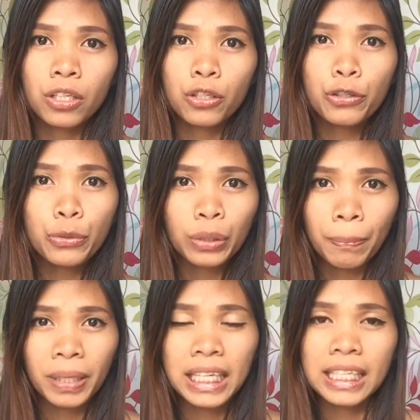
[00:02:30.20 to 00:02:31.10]
yun yung
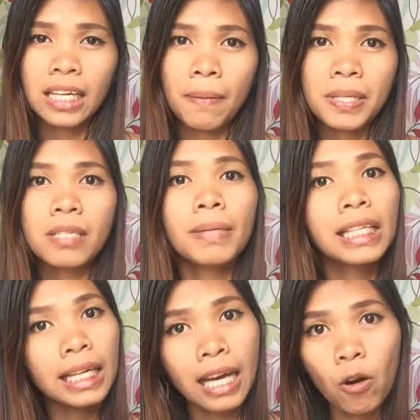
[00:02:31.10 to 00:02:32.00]
napili niya na mas
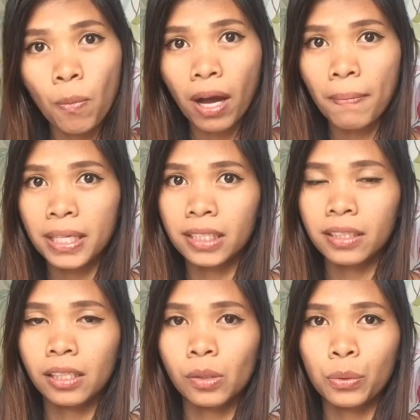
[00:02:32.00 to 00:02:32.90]
madali ako makabalik
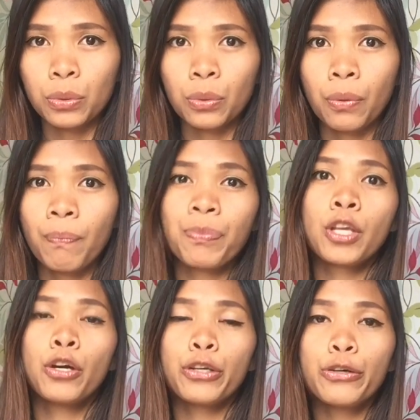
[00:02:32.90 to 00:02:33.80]
dito. So
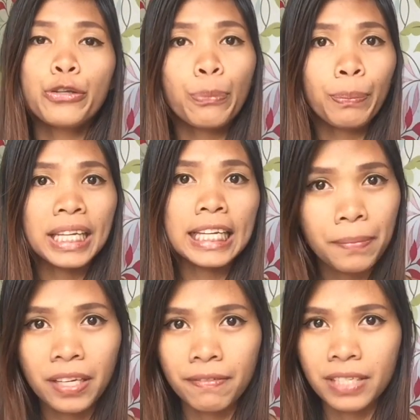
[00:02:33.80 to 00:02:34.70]
yun yung pinili
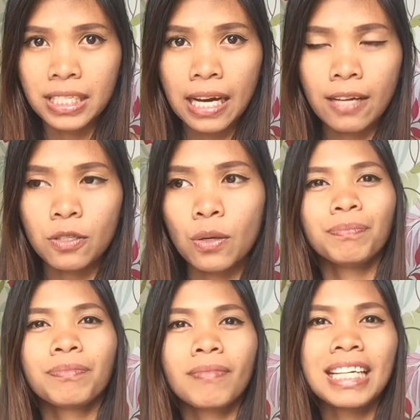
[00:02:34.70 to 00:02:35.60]
niya na visa. So
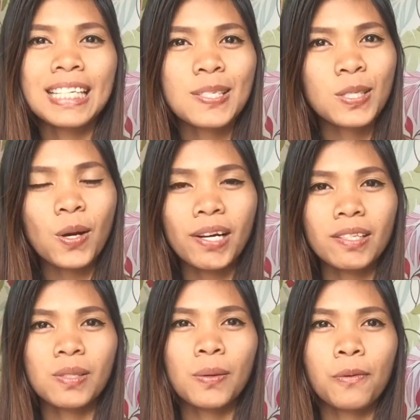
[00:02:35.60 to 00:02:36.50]
let's
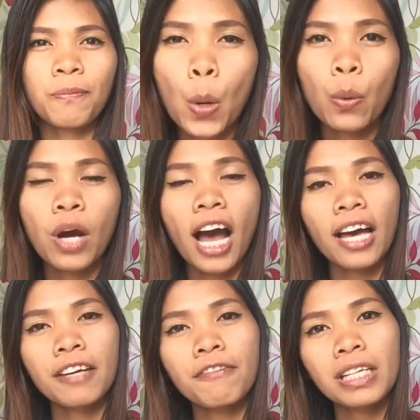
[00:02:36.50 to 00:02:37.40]
start. So
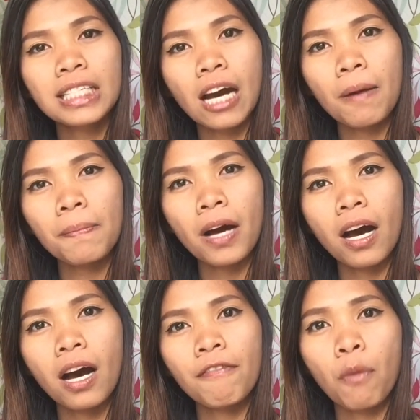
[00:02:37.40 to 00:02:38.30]
I filled up
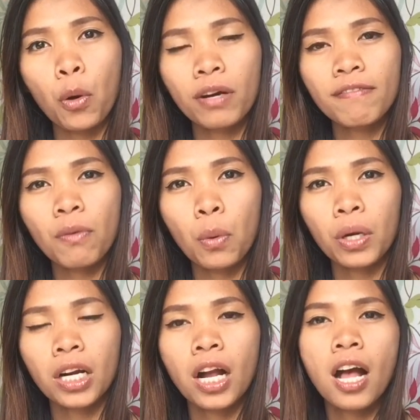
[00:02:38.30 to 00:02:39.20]
a form
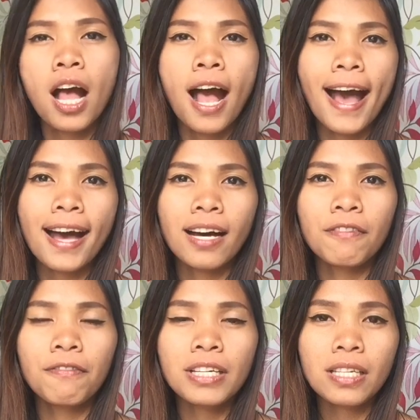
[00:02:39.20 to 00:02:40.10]
for a
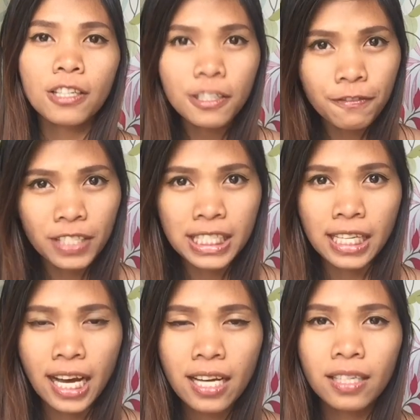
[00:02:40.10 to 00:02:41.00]
visitor
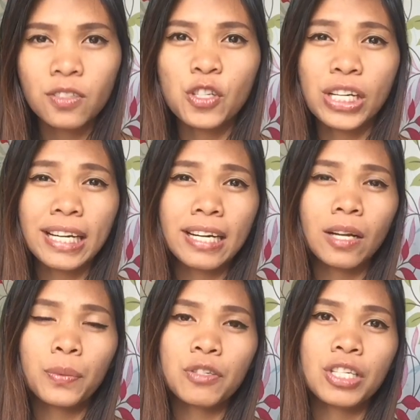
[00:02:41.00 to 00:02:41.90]
visa
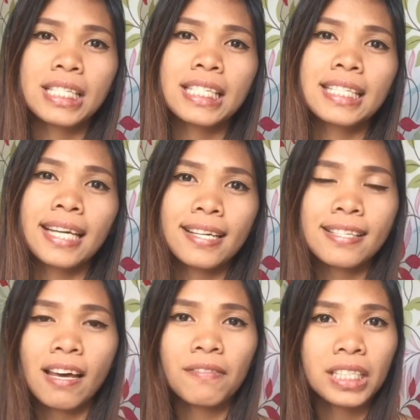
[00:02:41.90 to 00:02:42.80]
general, which is
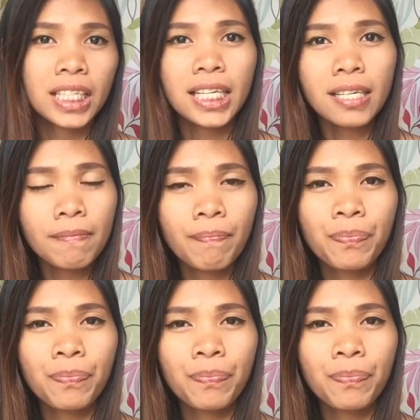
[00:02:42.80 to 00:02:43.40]
1017.